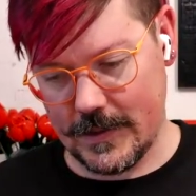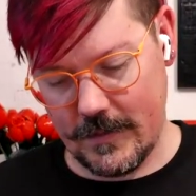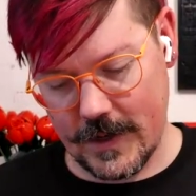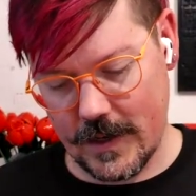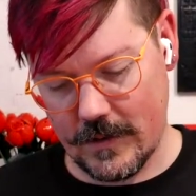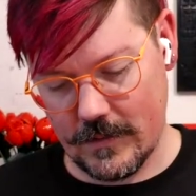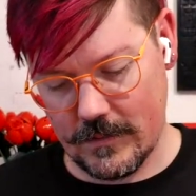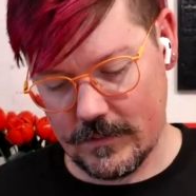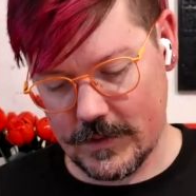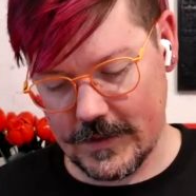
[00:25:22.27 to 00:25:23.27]
Here we
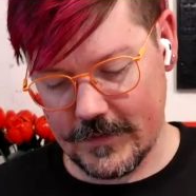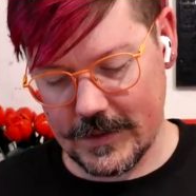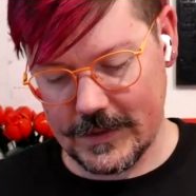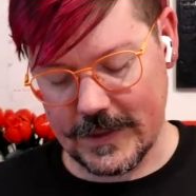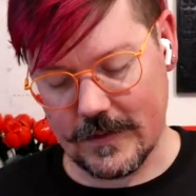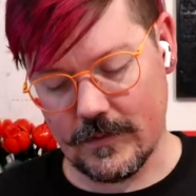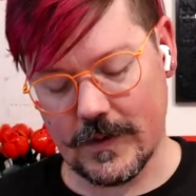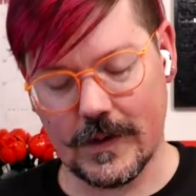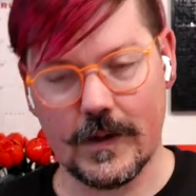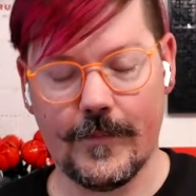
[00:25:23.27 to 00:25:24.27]
go. Shift this down
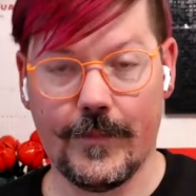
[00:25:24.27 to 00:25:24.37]
more.